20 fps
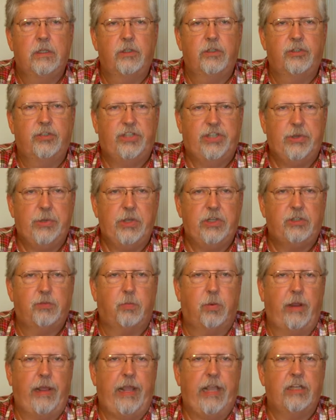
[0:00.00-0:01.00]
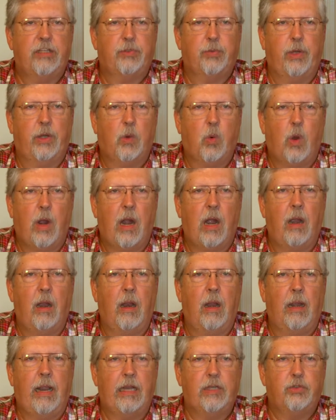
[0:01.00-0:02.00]
Sewage plants
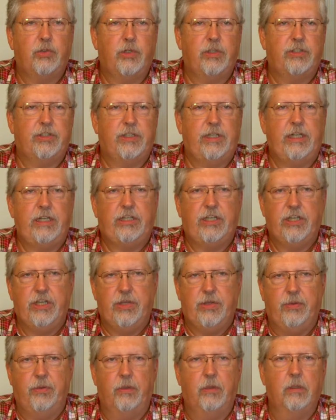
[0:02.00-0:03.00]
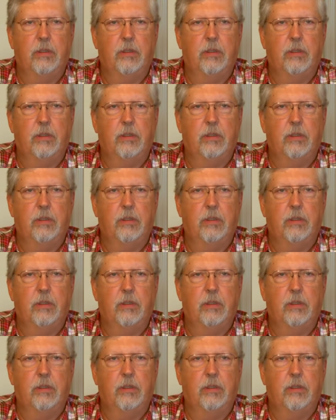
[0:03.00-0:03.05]
require electricity too.